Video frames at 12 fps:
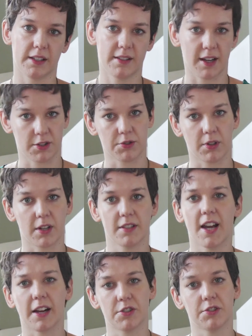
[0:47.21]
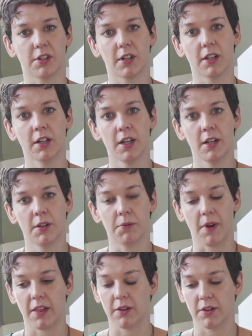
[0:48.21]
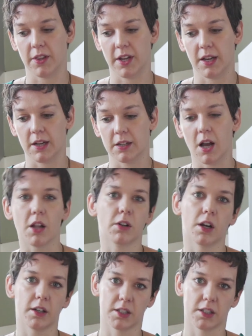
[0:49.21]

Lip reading: texture on texture rather than color on